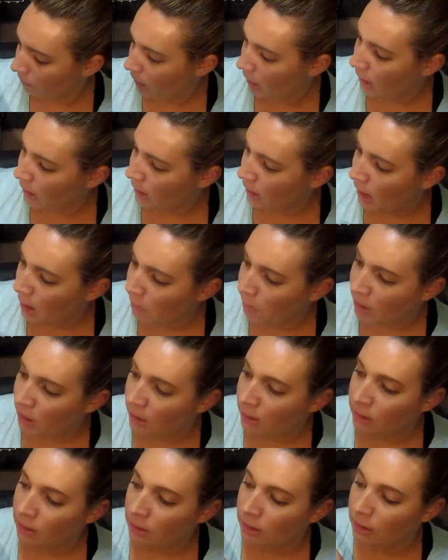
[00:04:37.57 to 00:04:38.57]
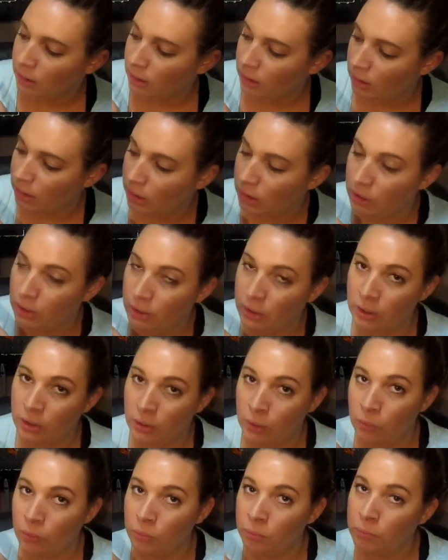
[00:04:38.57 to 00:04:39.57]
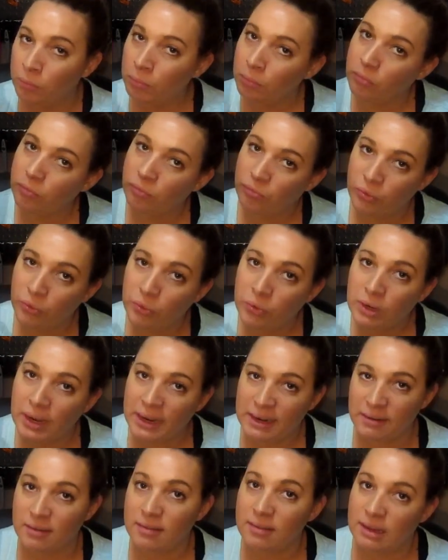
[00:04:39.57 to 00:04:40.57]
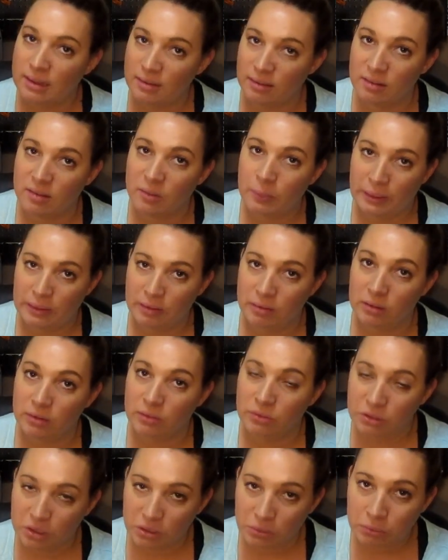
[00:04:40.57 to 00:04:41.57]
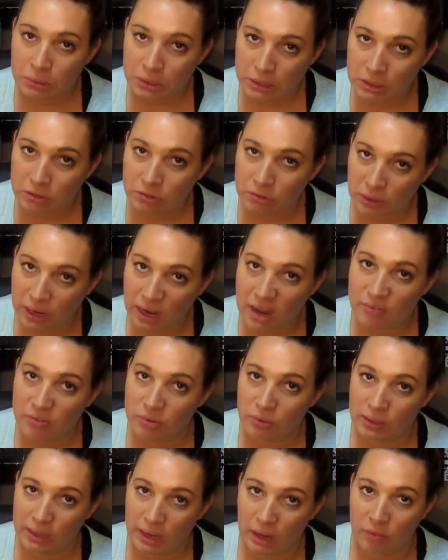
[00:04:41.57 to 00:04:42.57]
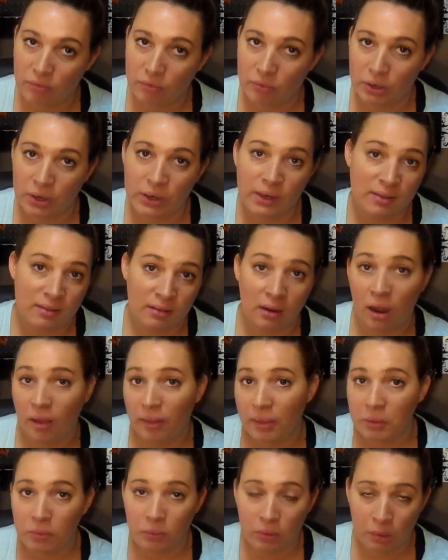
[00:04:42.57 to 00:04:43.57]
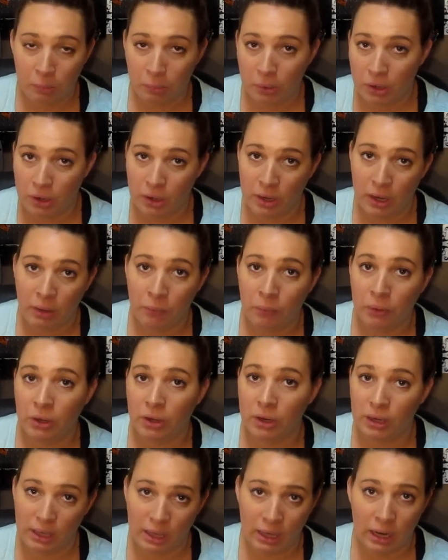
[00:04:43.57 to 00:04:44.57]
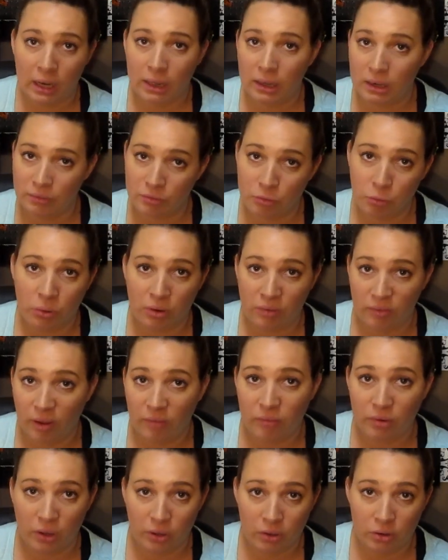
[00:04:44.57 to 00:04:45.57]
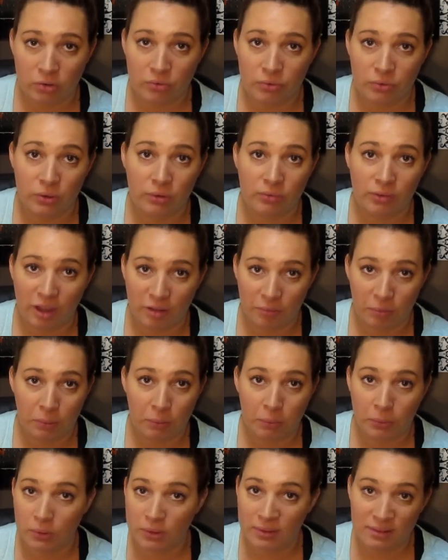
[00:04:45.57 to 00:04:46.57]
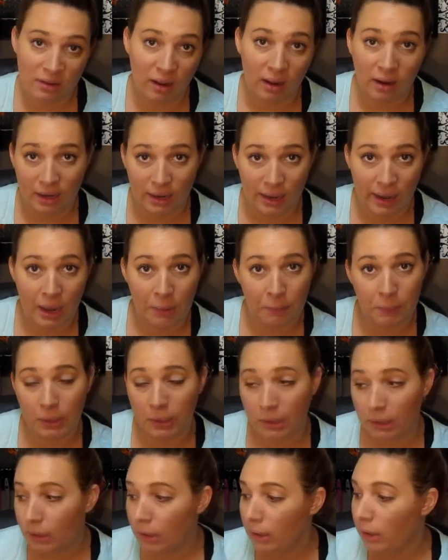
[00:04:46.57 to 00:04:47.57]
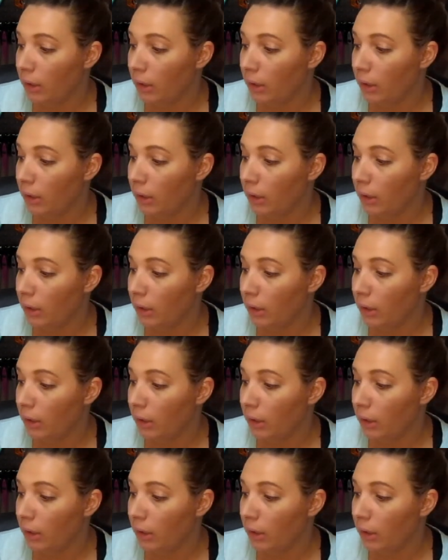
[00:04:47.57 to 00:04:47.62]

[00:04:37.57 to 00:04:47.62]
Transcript: And I mean, food at Disney is expensive, so you really do have to account for it. It's not like going to Burger King where you're going to get out of there for $25 for 5 people. It's not going to happen.